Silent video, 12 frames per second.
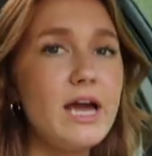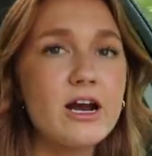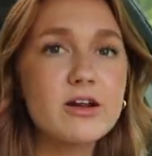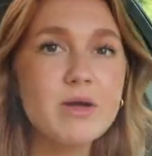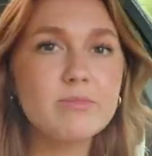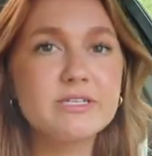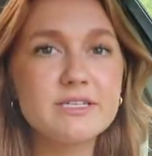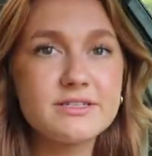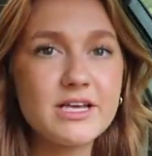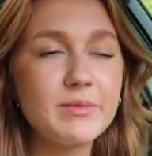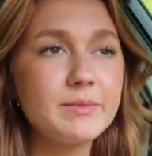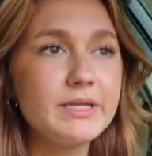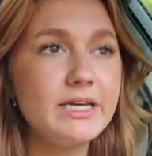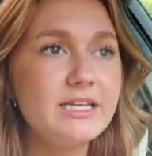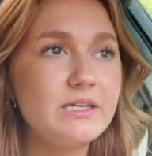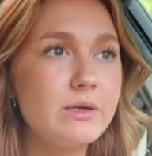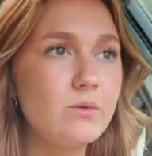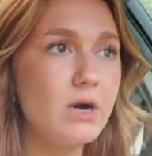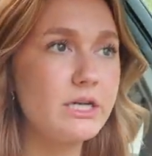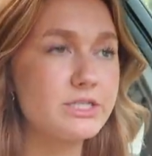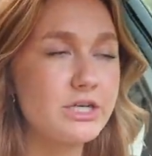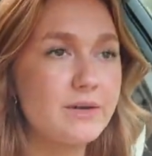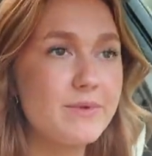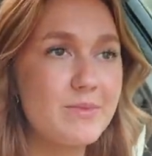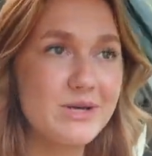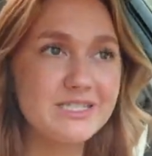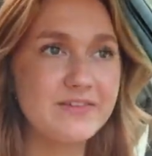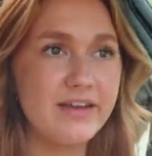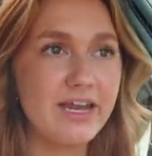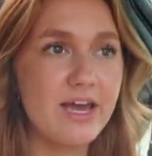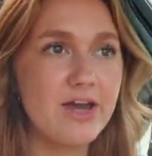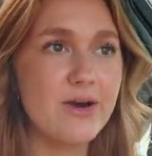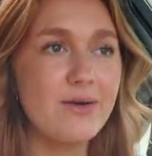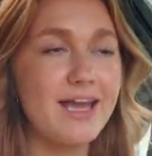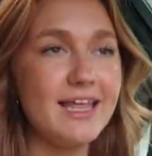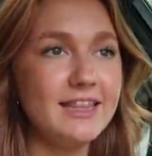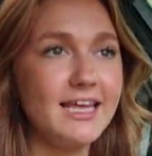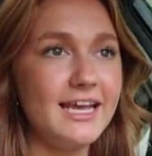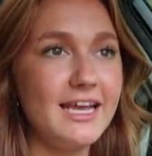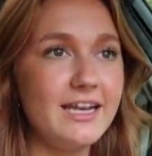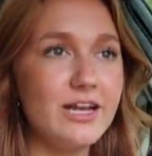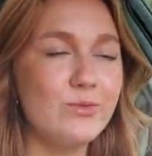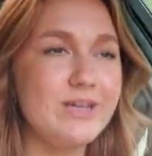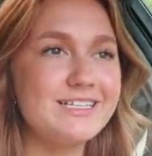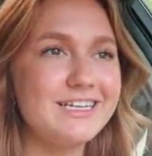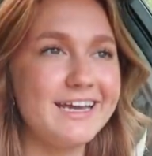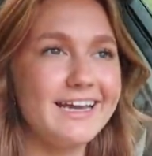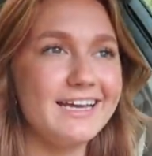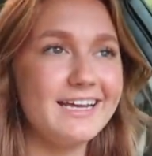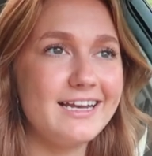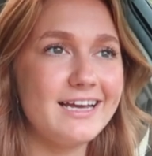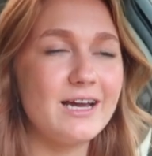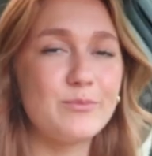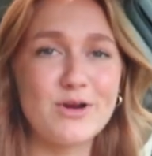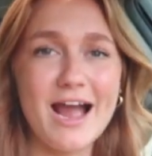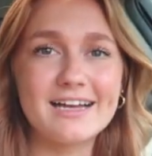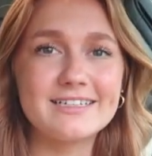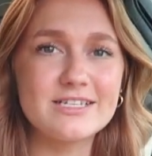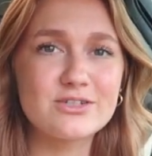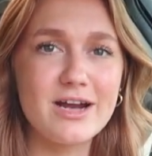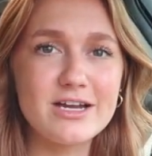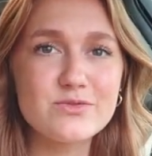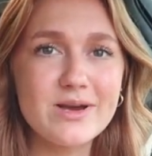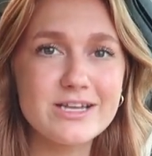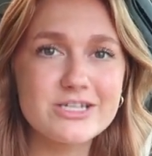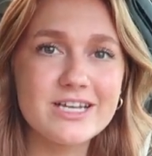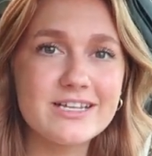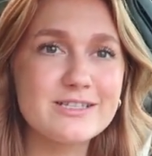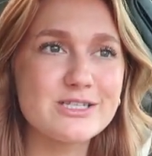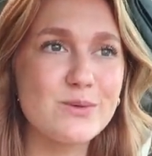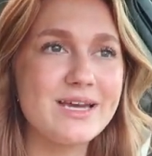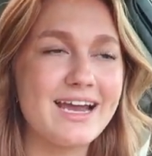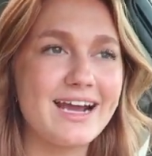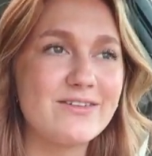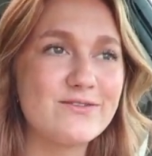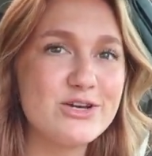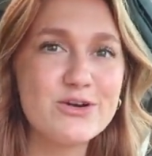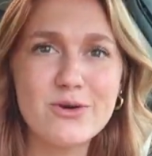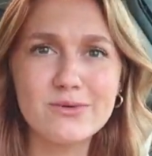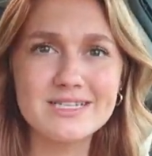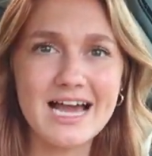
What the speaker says: had our memories assembly, then we watched our memories video, and then we did a practice graduation, so we kind of knew what was